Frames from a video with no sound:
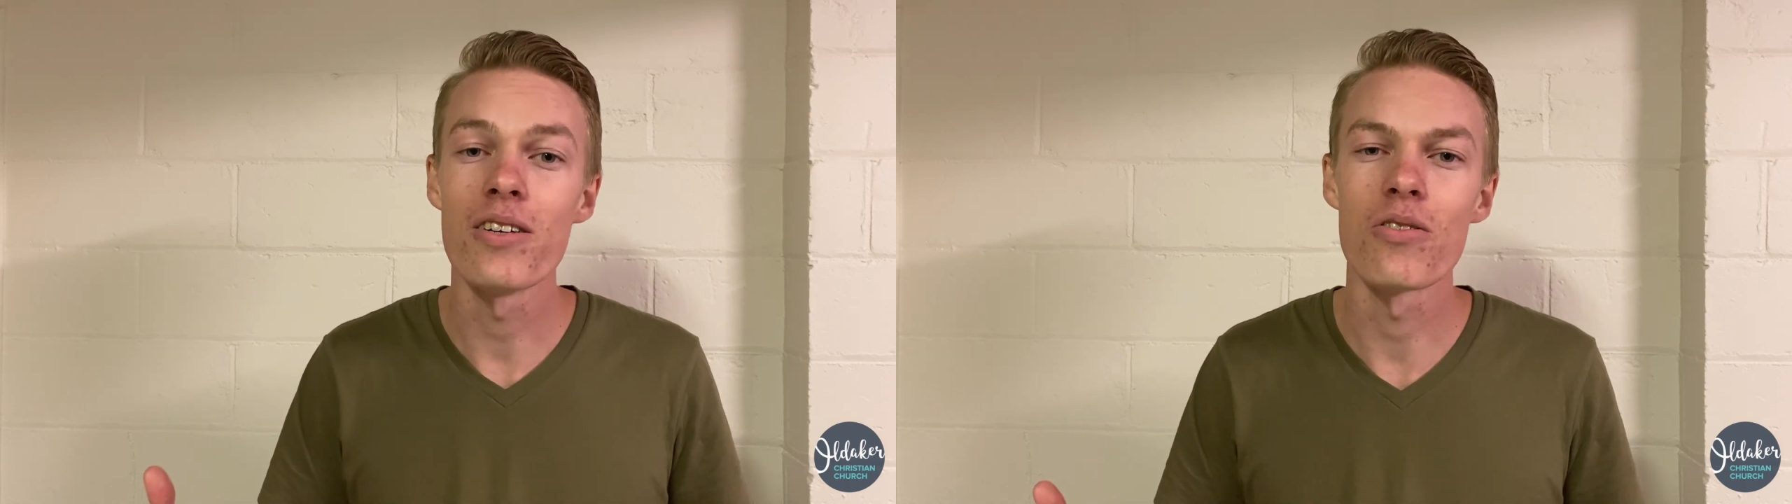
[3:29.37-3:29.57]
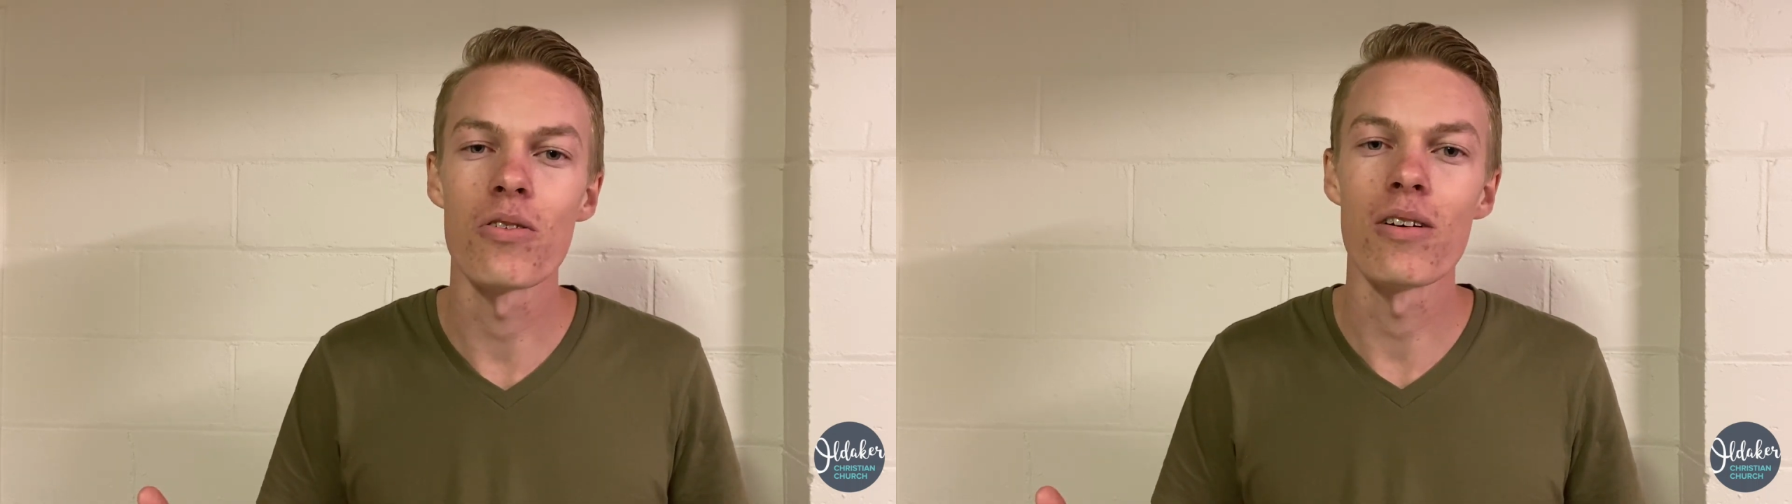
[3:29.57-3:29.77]

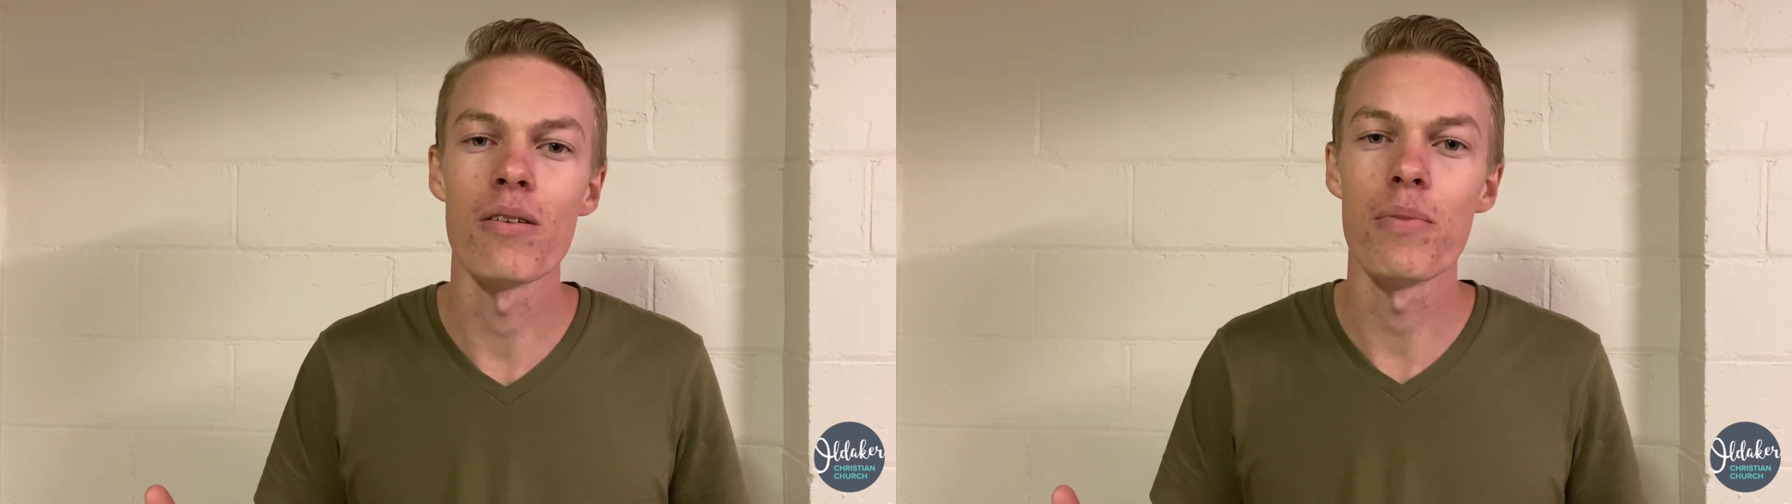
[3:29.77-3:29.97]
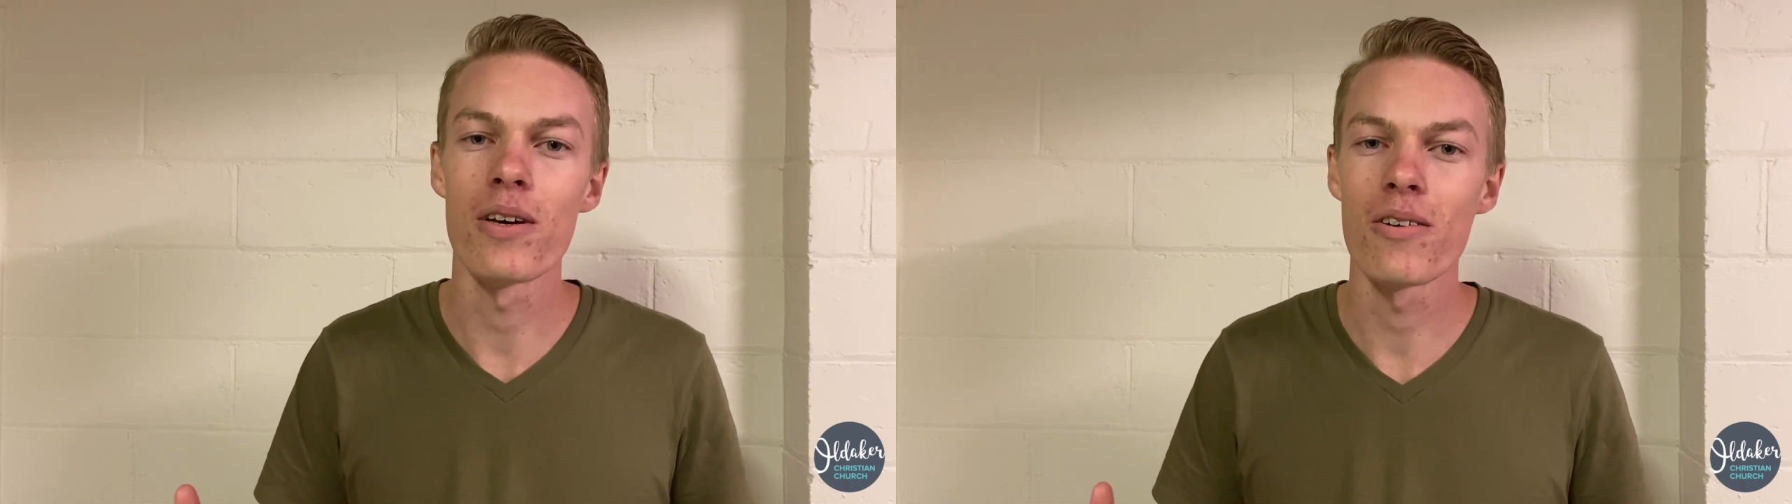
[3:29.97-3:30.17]
joy
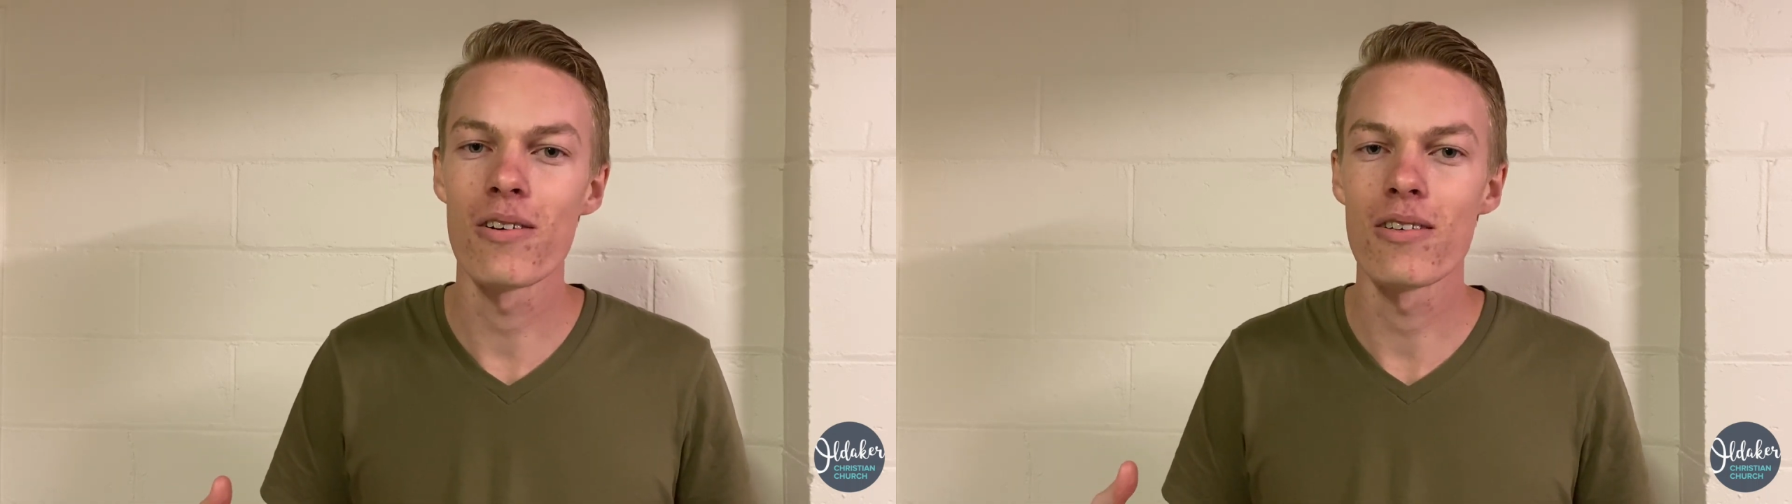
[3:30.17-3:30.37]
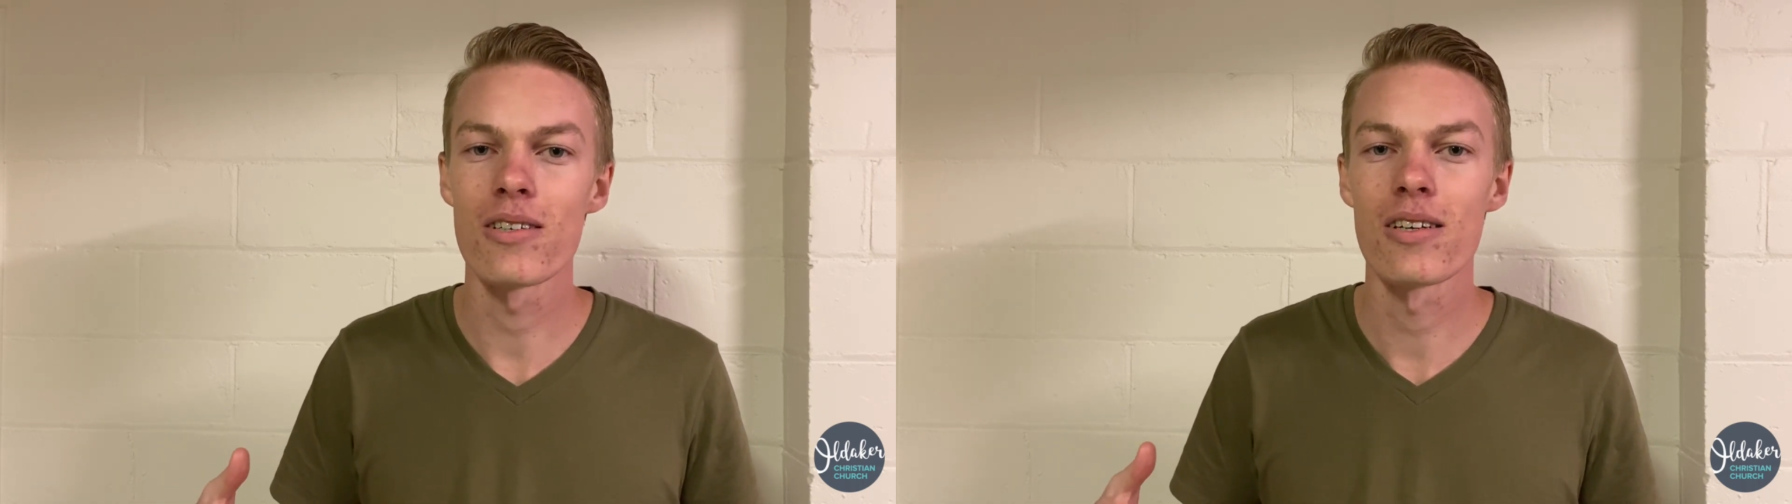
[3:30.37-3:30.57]

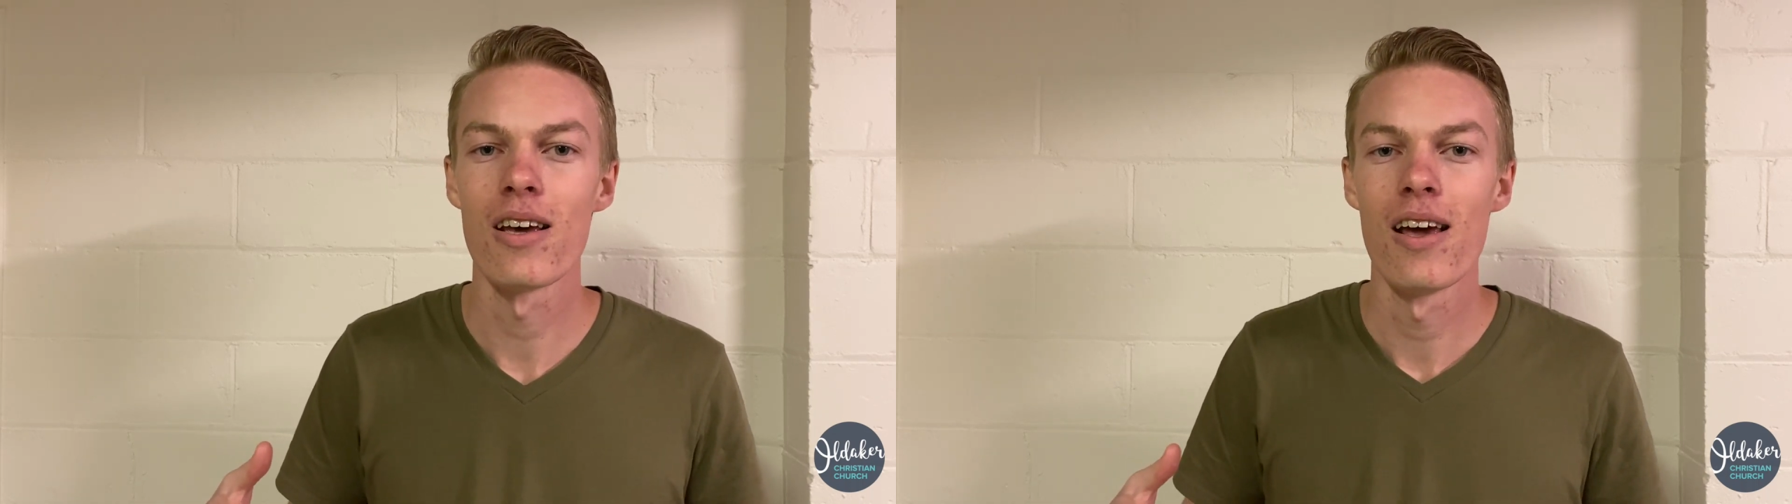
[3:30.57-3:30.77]
because